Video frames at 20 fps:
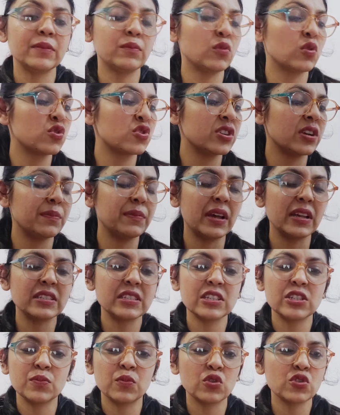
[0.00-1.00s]
emotional
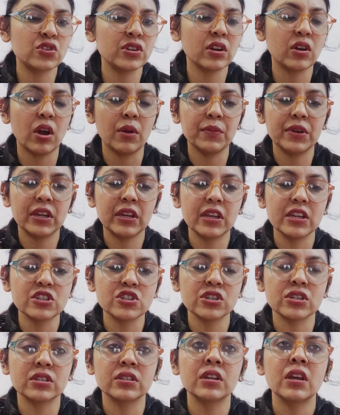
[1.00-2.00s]
message, emotional
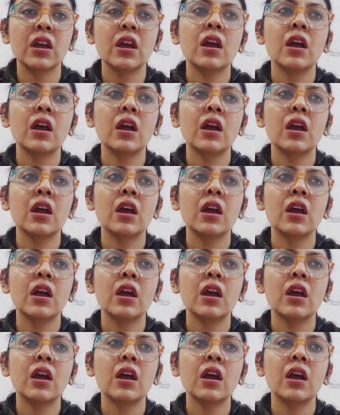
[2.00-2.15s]
communication